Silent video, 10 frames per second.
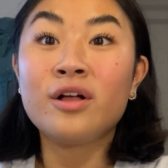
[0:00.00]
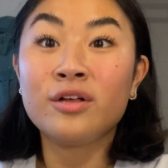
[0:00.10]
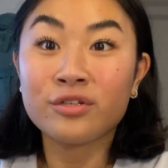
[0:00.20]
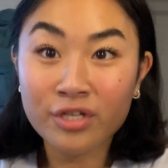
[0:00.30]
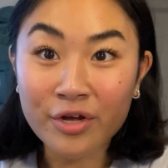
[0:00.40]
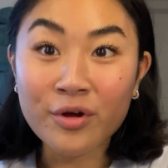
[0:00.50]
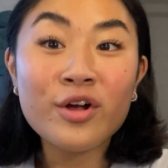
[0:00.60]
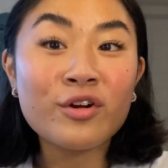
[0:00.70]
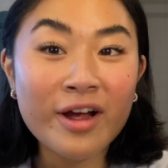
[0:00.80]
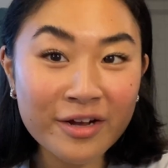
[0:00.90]
So,
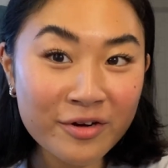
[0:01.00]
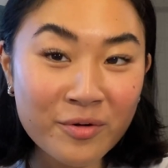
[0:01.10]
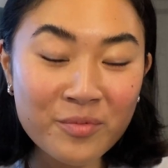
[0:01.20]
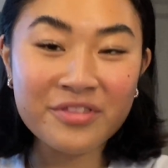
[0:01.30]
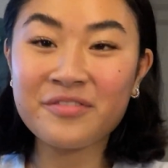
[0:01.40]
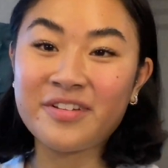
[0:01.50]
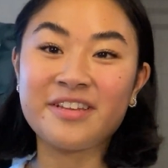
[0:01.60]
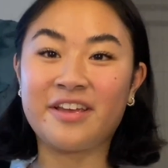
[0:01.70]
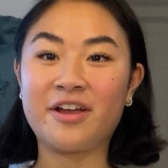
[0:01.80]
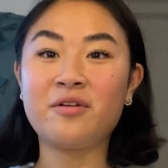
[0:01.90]
cracking on with the
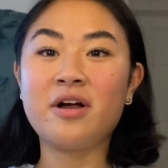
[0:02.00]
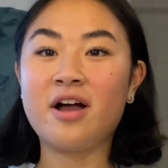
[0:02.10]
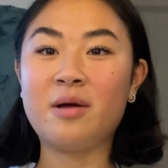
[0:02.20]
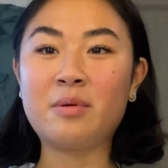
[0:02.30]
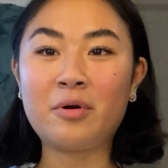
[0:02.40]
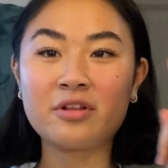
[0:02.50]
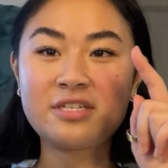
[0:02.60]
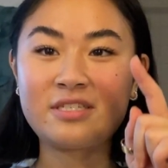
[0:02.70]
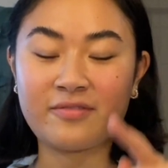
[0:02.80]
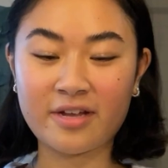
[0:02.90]
video.
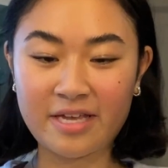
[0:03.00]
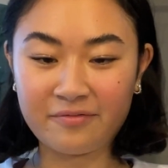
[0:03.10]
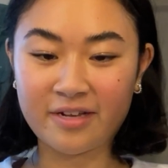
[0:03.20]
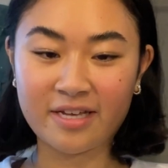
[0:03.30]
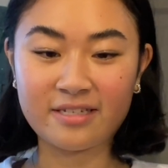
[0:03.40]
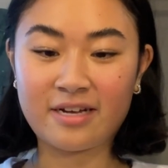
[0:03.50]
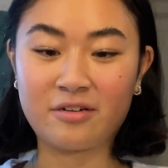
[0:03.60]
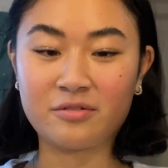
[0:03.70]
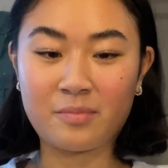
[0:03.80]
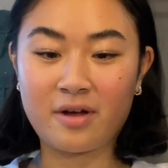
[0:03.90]
Apologies if I keep flicking
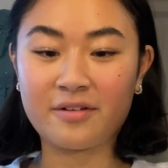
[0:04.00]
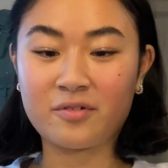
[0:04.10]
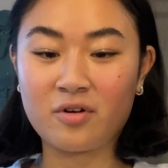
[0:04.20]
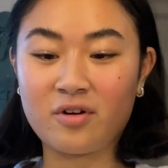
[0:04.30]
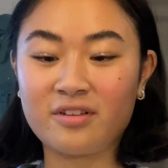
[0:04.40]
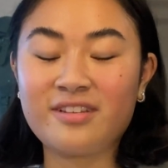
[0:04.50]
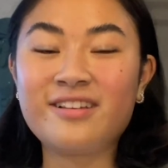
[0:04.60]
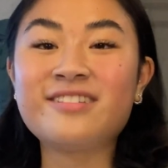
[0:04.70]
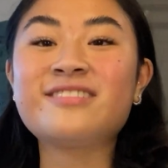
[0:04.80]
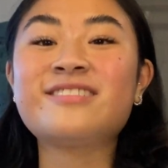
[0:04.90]
down, but I've got
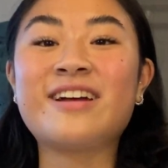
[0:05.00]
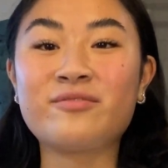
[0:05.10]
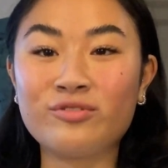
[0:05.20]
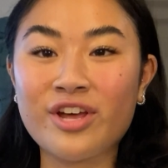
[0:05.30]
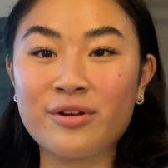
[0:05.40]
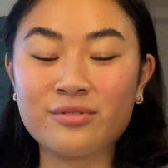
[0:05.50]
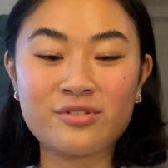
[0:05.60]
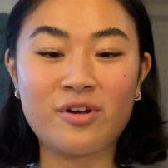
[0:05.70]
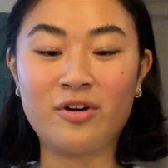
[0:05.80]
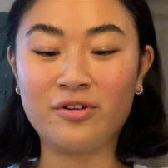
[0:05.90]
several
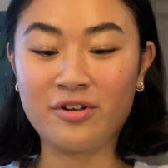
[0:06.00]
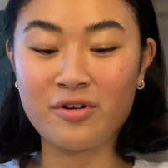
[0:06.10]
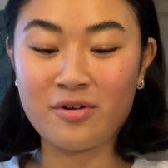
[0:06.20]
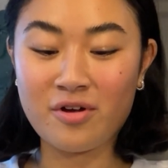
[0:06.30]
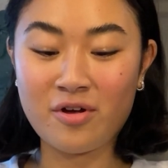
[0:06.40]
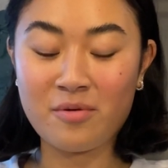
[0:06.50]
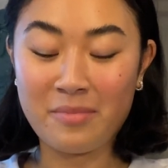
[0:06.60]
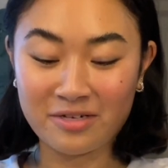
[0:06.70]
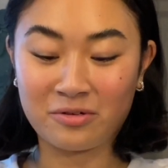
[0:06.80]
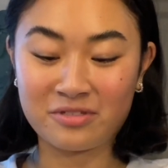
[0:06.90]
notes on
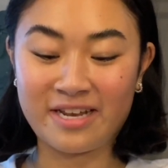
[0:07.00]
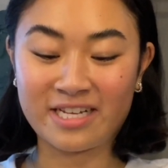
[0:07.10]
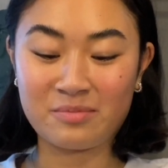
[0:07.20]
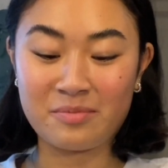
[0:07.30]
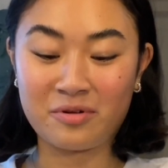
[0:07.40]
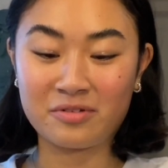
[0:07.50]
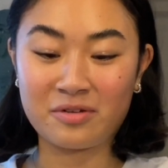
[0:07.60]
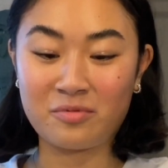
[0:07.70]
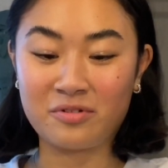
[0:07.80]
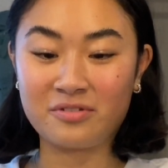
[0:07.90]
my tonsillectomy because
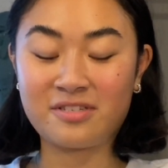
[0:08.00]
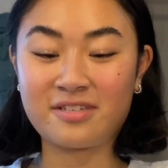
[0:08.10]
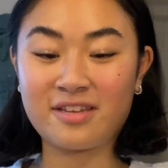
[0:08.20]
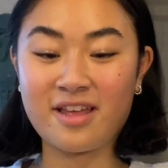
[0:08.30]
it was